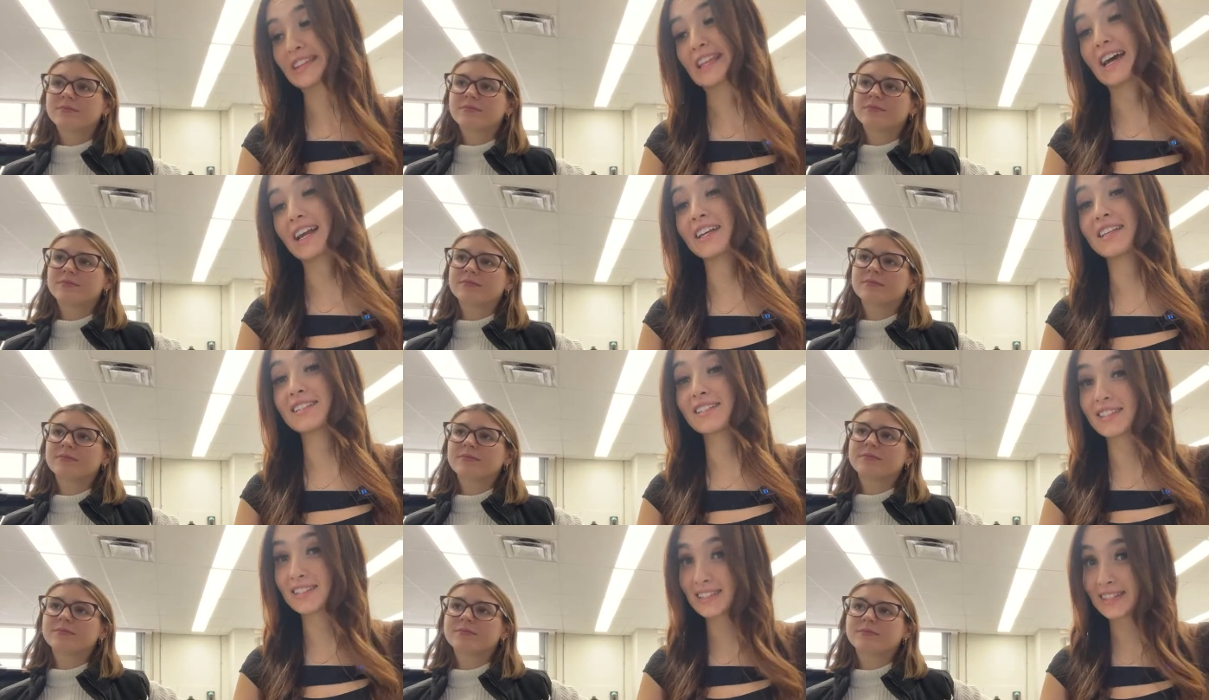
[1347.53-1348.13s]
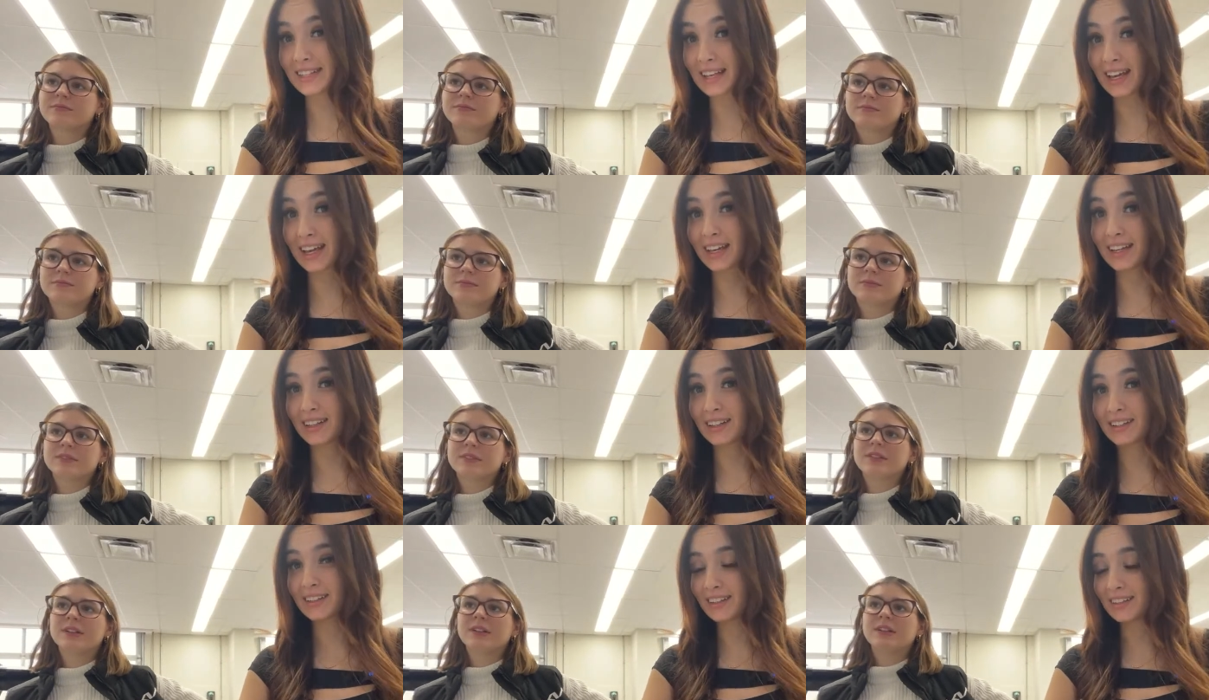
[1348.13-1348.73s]
Speaker 1: That is
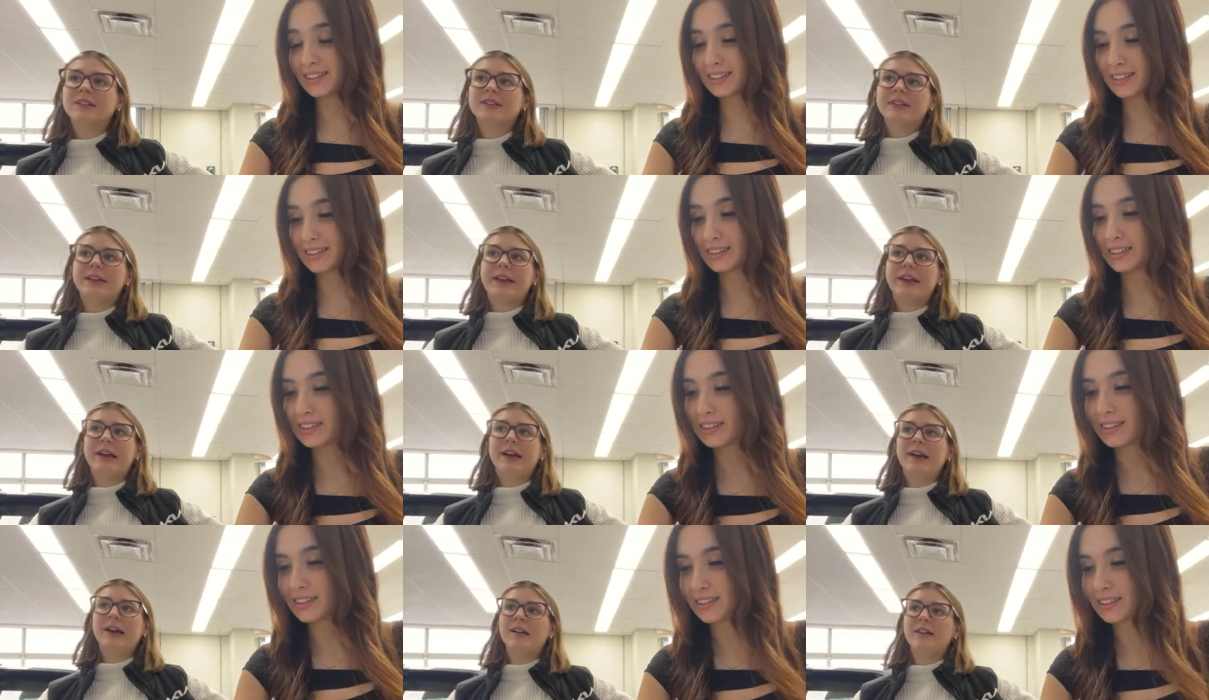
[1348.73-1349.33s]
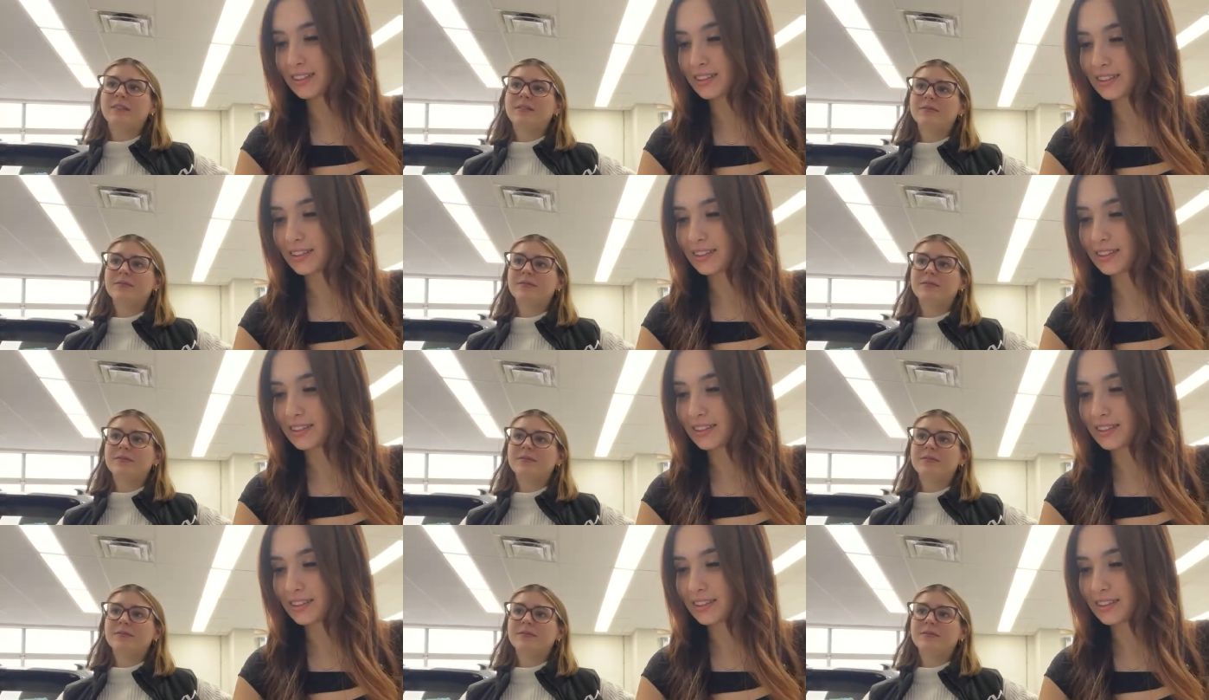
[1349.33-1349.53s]
insane. Yeah.